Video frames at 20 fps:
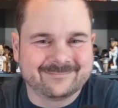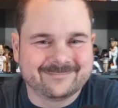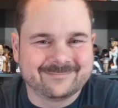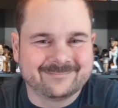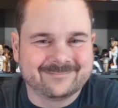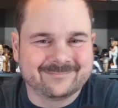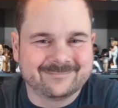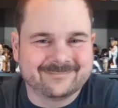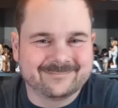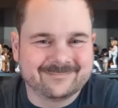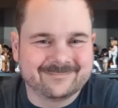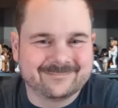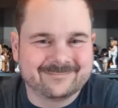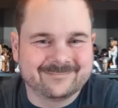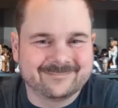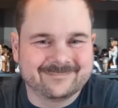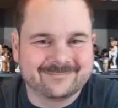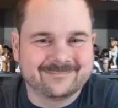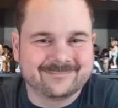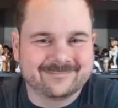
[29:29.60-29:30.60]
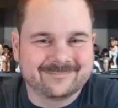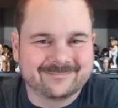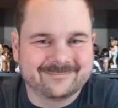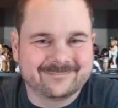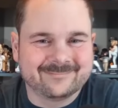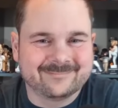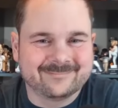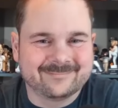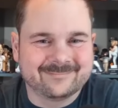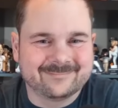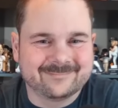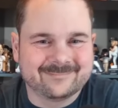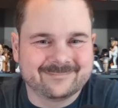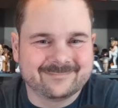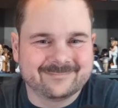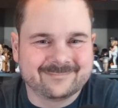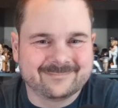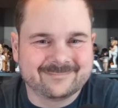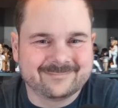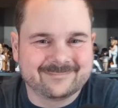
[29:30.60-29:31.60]

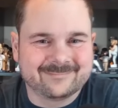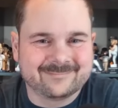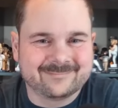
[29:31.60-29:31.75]
No words are spoken by the person on screen.